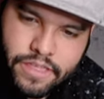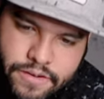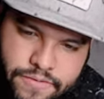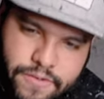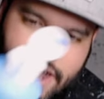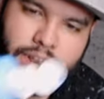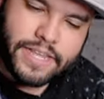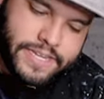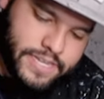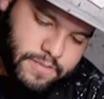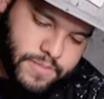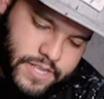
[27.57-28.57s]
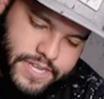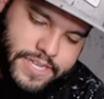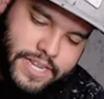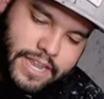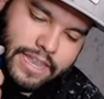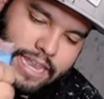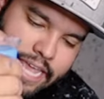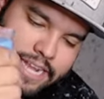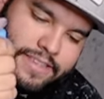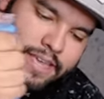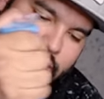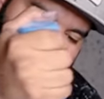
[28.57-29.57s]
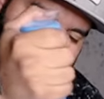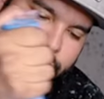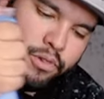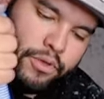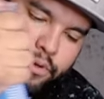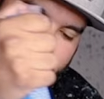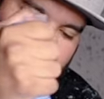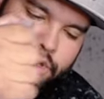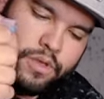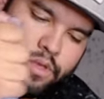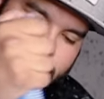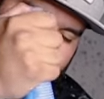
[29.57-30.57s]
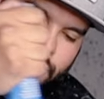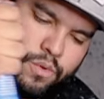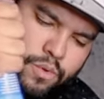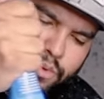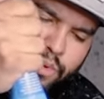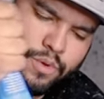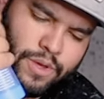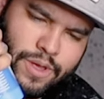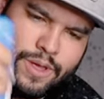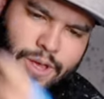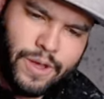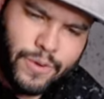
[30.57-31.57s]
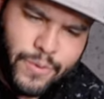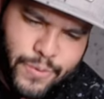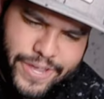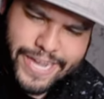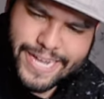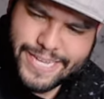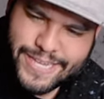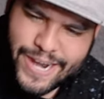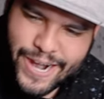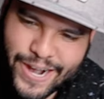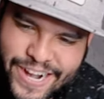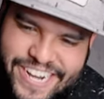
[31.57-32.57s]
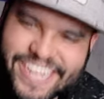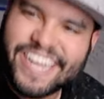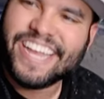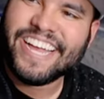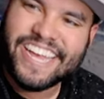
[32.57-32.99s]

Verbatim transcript: Then finally some of this elite blue. Ooh, ooh, yes, all right.